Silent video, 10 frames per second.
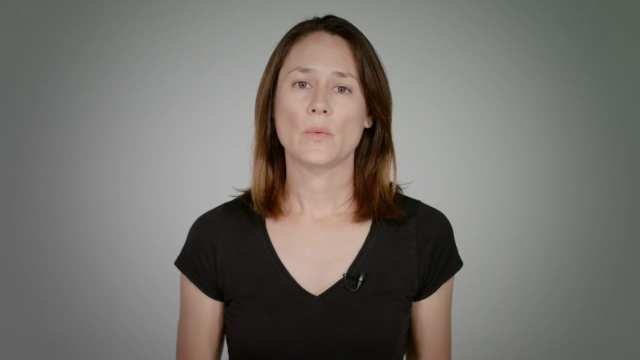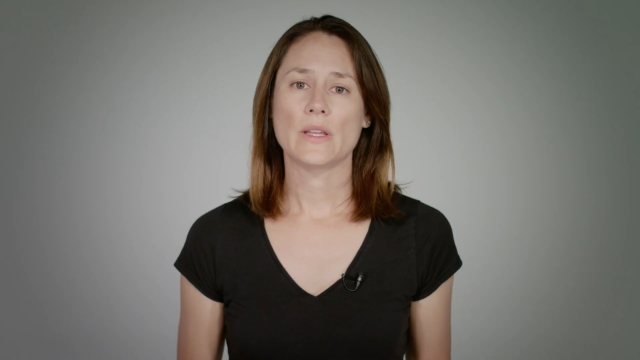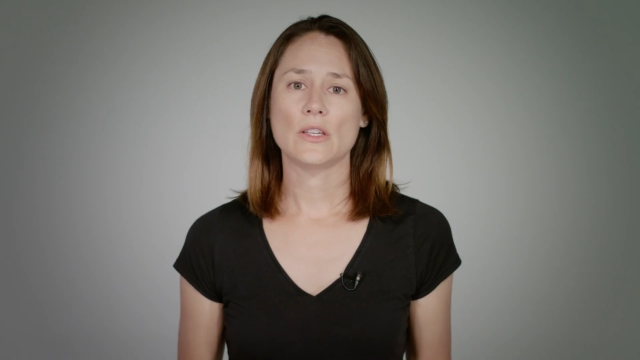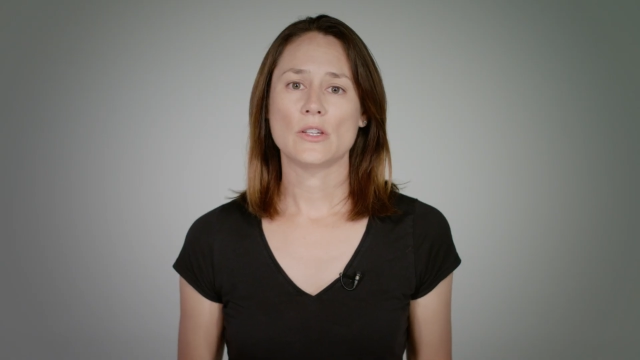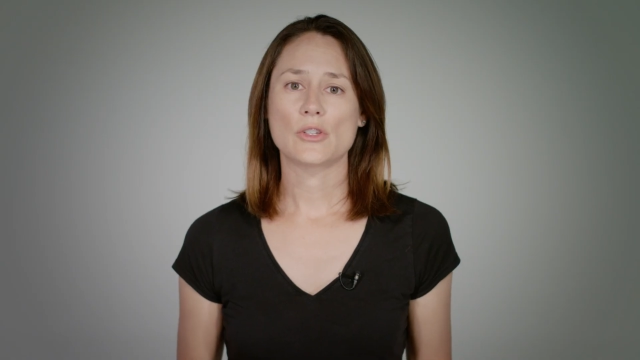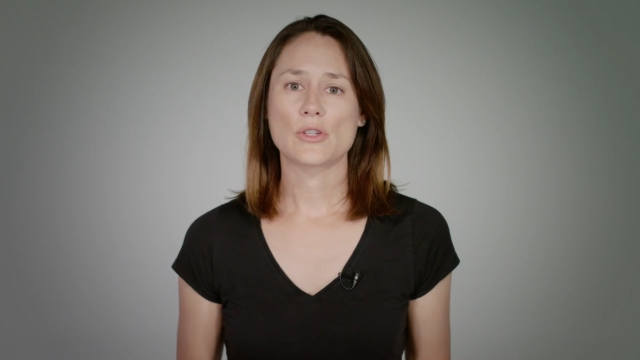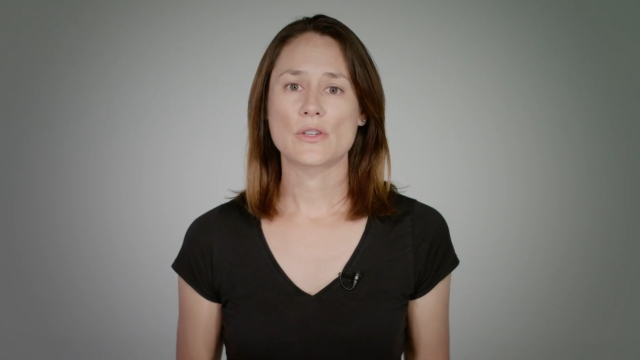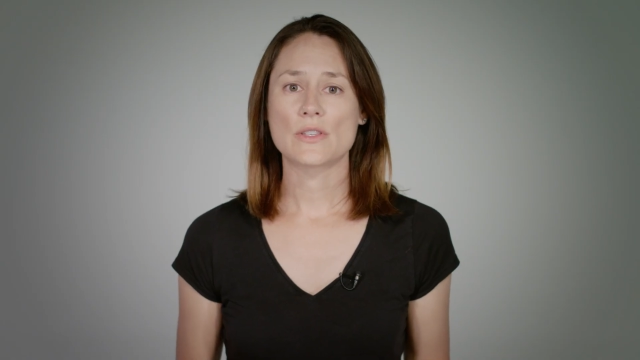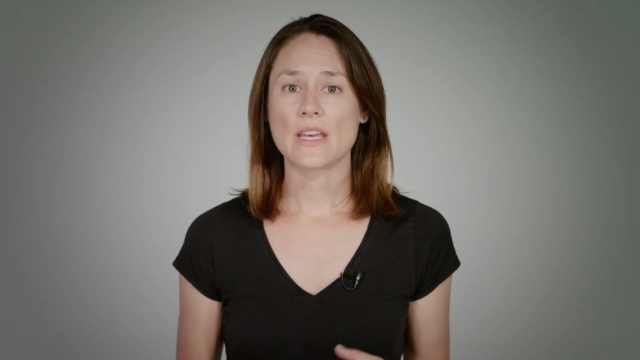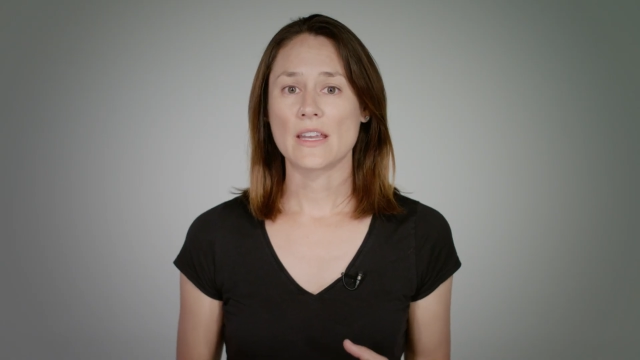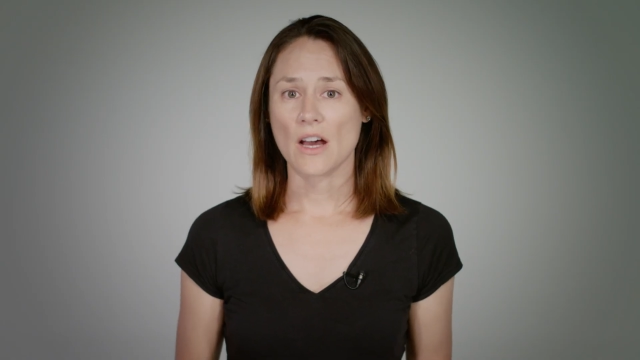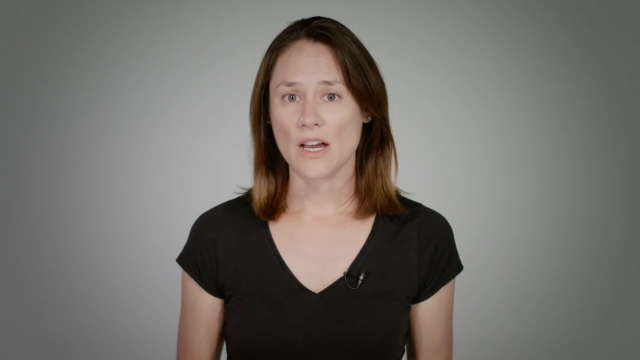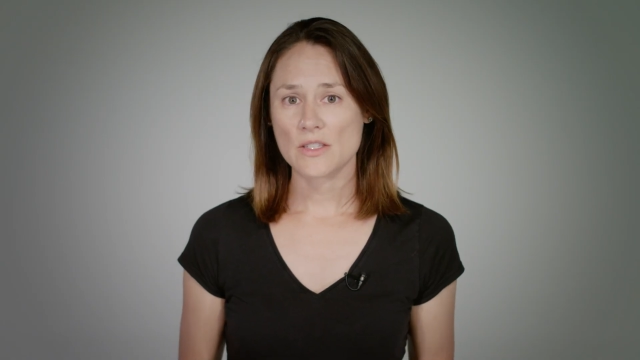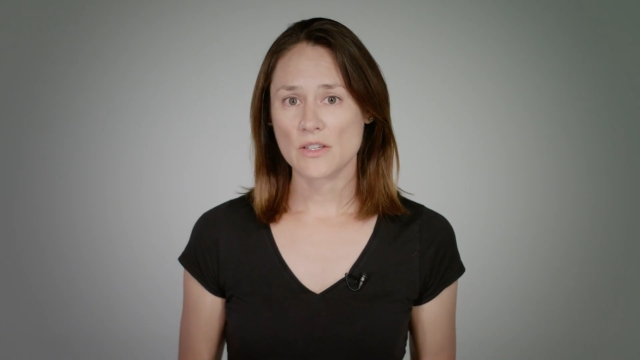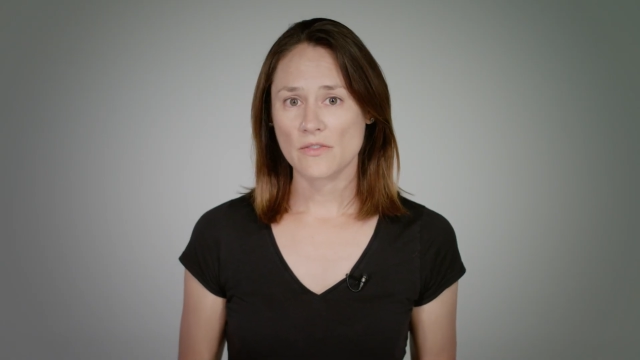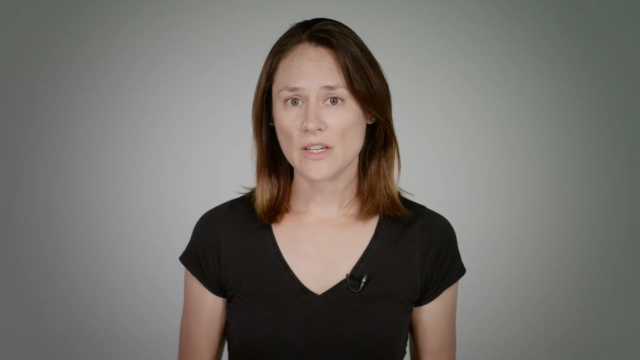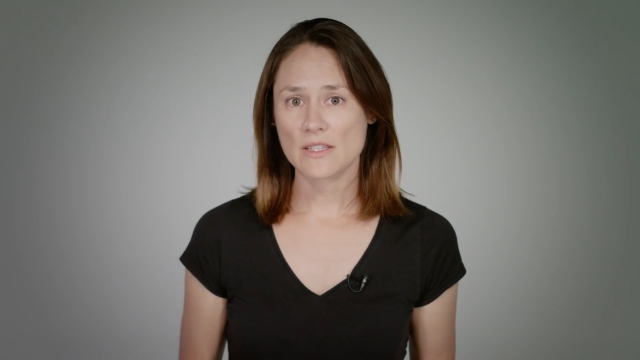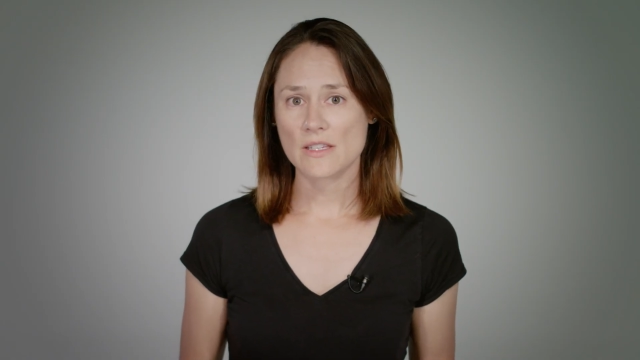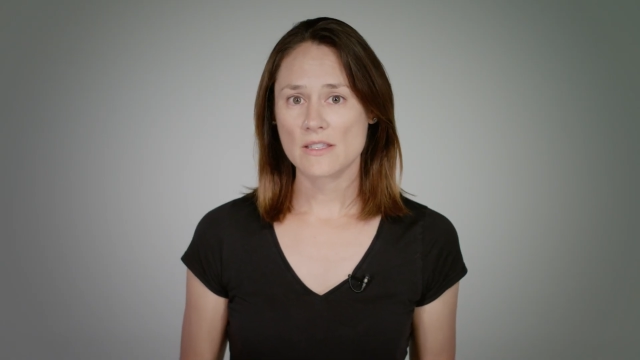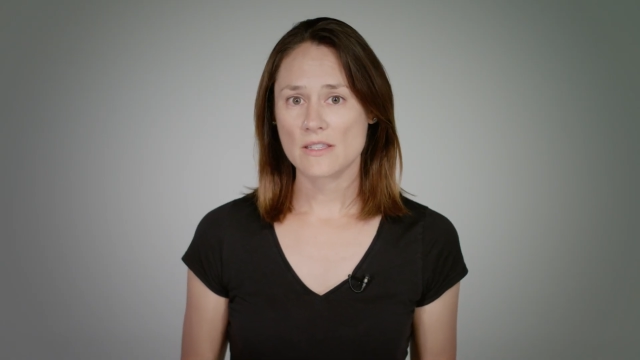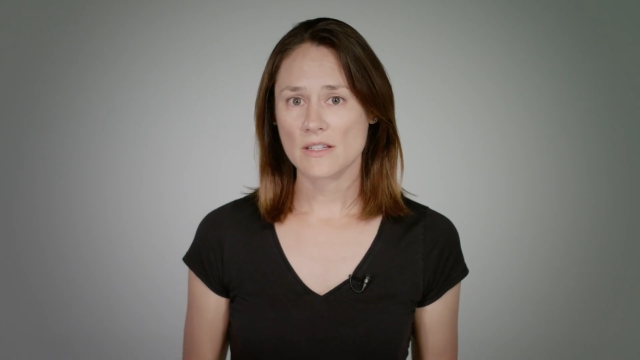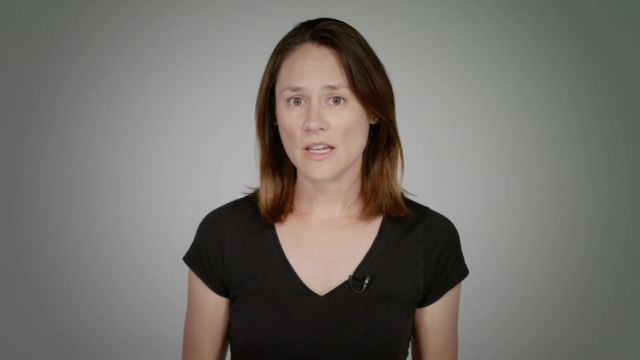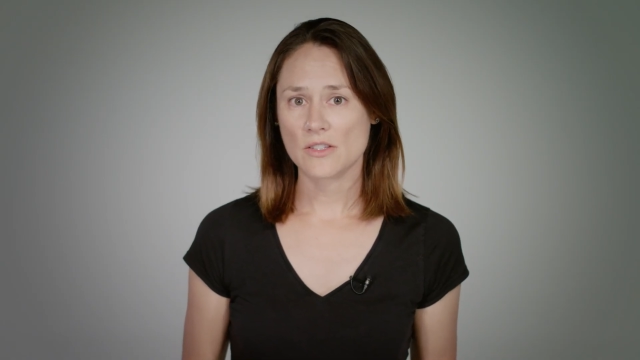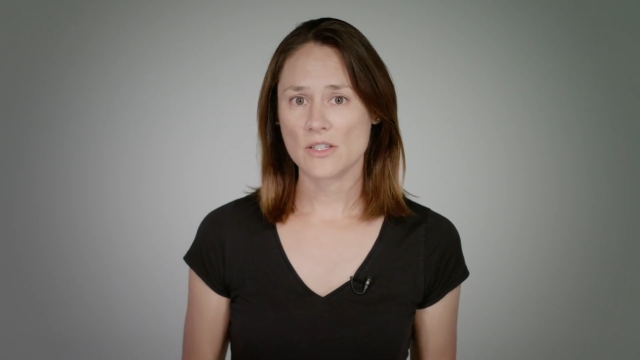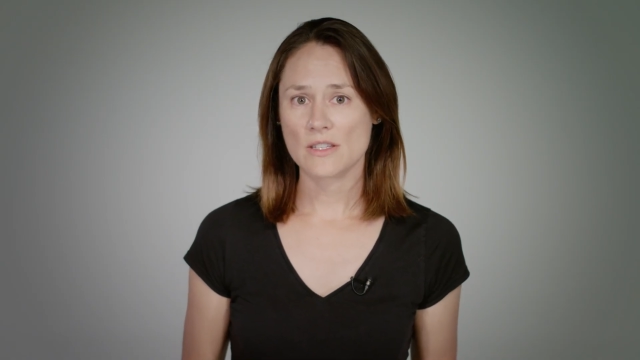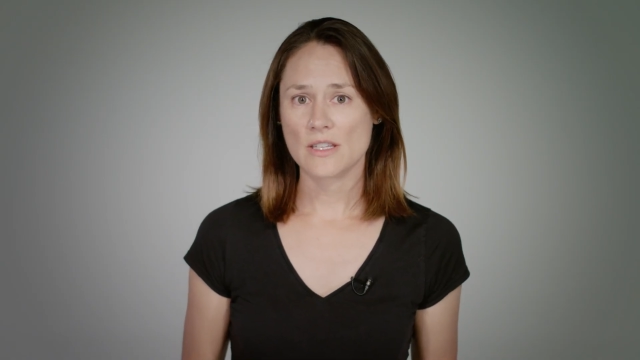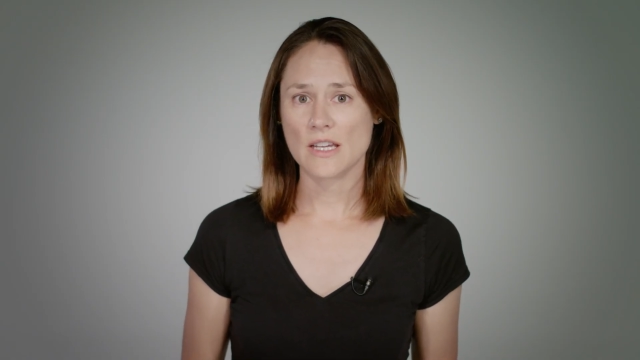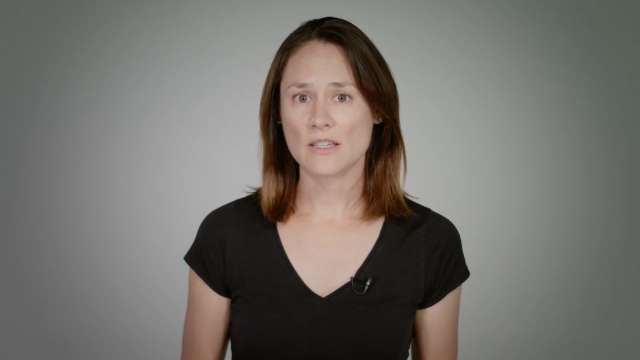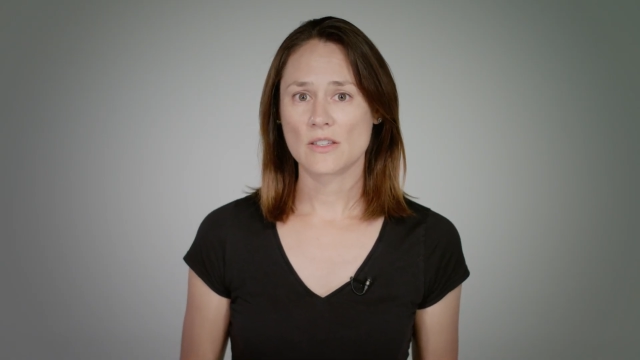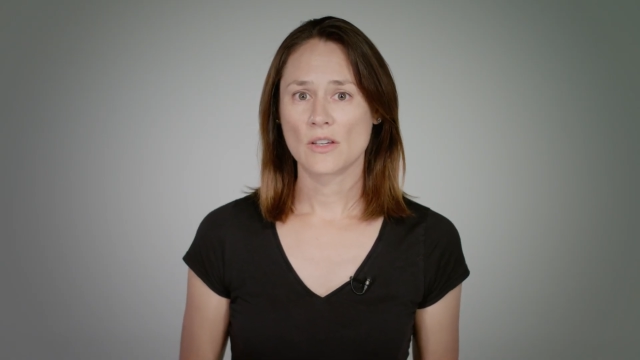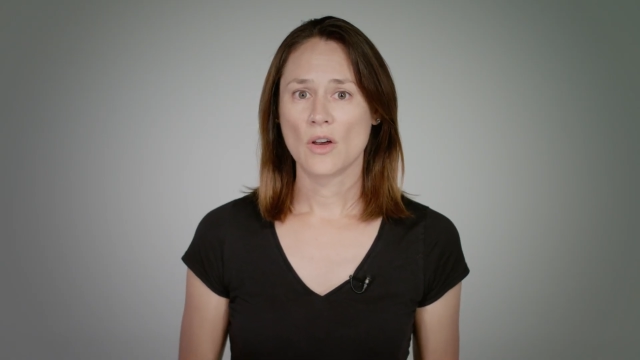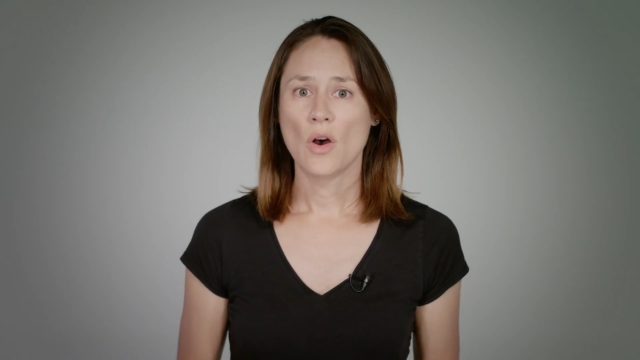whether you choose an ISOFIX installation seat,